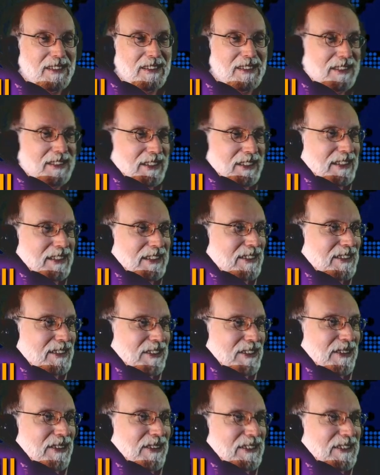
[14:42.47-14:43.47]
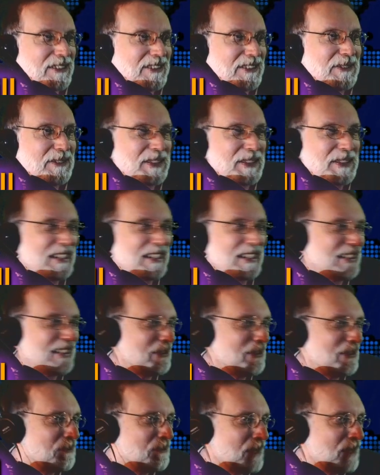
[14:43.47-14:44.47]
I gotta lower that.
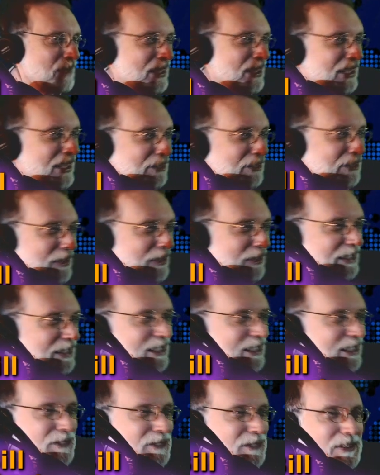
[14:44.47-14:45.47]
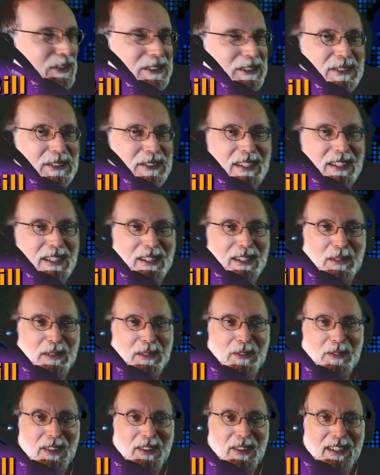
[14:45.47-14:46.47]
Anyway, I don't want to do that on the
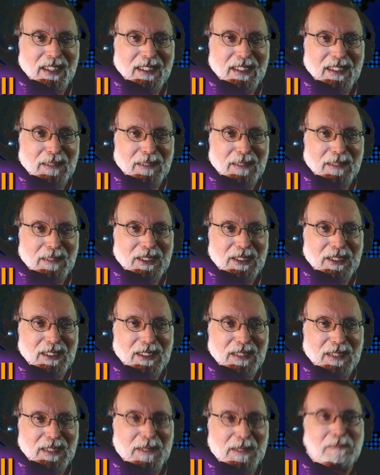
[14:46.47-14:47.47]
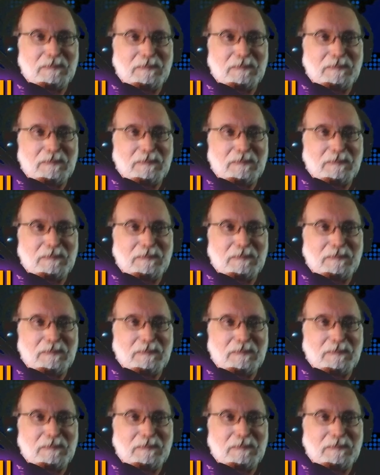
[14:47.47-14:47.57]
fly. I'm just going to leave it.